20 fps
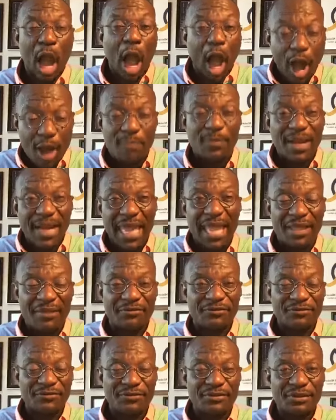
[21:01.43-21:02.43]

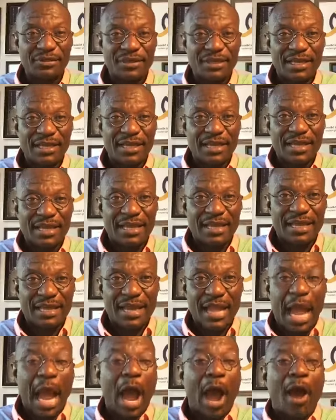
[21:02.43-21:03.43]
Unbelief.
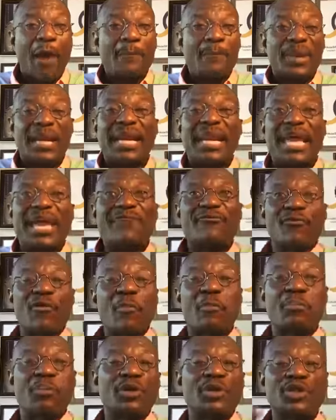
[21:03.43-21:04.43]
Unbelief
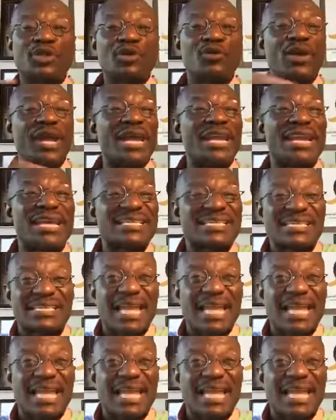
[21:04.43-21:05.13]
will put you in a